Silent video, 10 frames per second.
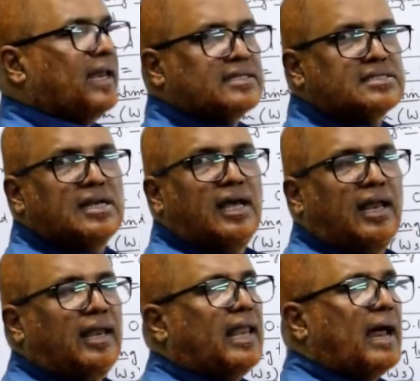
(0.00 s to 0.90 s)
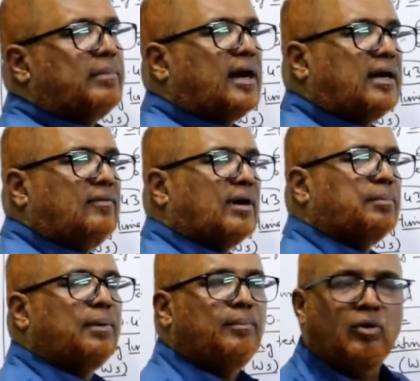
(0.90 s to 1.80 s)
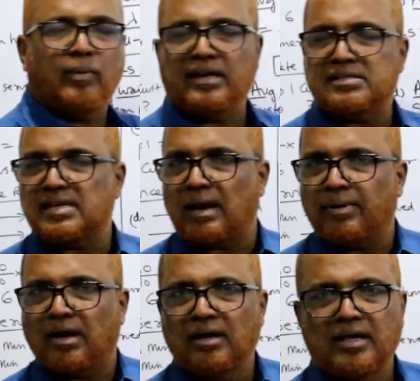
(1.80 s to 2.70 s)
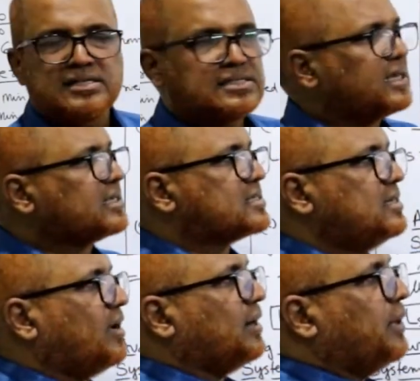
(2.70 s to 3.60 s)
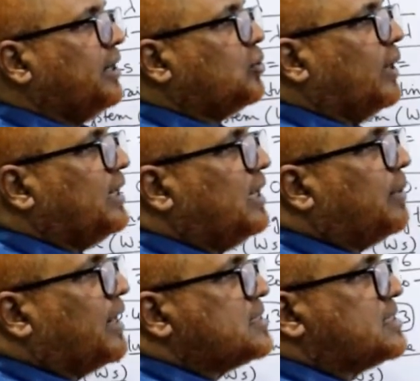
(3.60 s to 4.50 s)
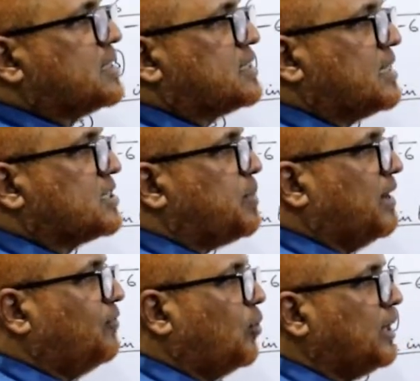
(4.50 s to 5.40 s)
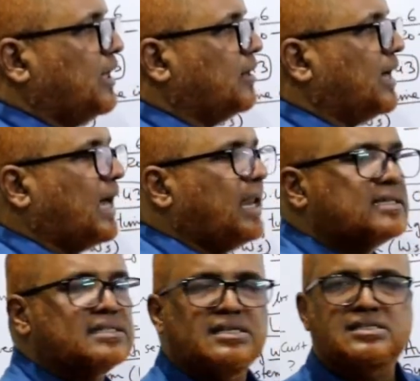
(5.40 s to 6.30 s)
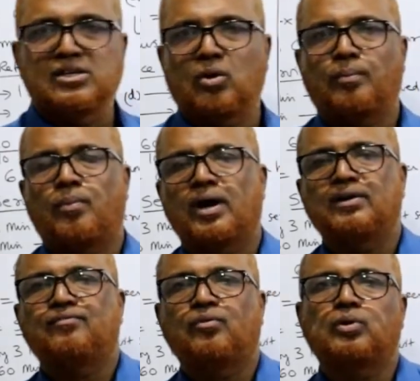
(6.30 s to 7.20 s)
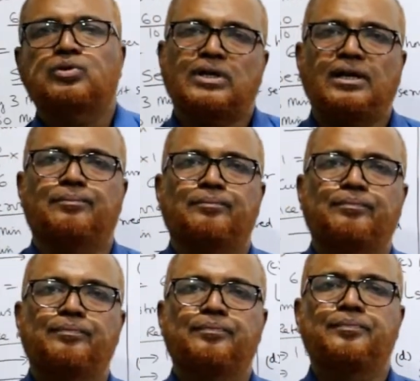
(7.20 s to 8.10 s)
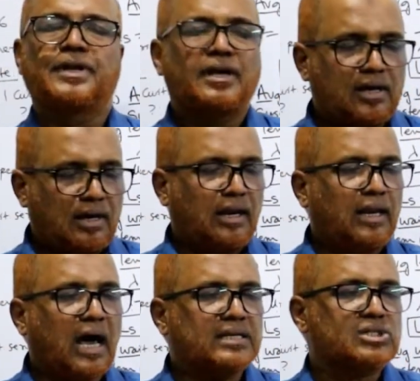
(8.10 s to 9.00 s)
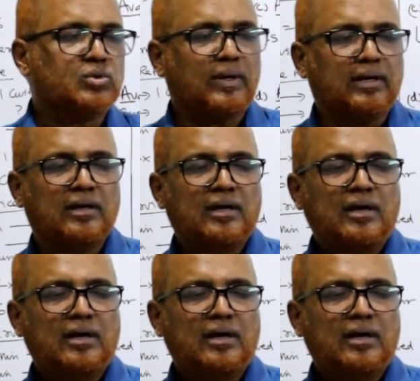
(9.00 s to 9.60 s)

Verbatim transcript: LS. Lambda divided by mu minus lambda. 6 divided by 20 minus 6, 6 by 14. LS is 0.43. Last one.